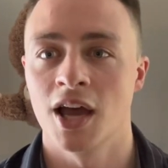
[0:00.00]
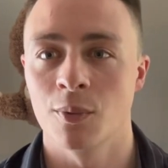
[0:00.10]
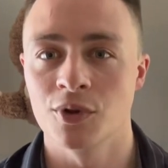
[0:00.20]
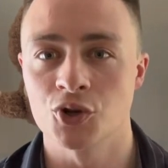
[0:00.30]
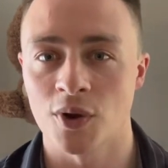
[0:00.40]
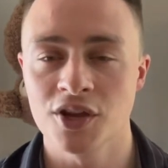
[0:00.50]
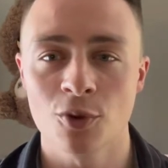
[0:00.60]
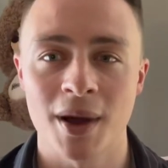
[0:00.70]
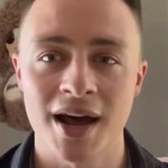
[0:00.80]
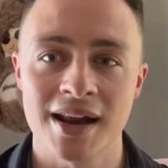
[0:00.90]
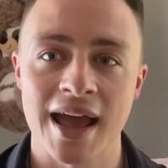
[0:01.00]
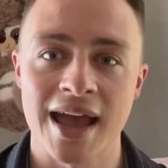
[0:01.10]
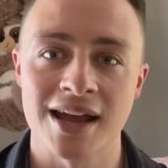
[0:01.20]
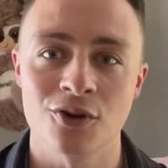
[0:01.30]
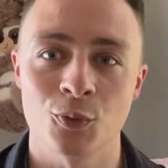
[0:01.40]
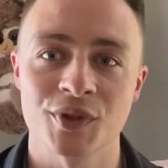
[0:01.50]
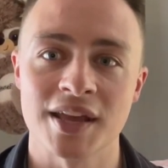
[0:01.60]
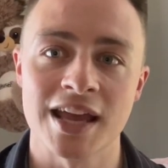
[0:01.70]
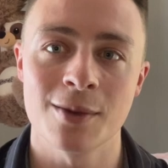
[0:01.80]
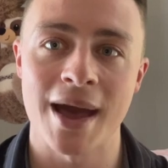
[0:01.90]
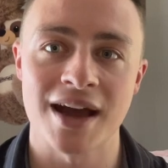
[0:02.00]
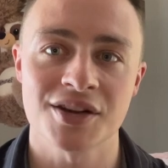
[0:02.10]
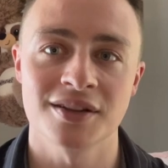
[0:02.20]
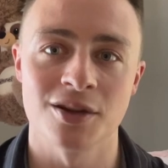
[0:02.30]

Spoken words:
And when you train your body to handle what the game actually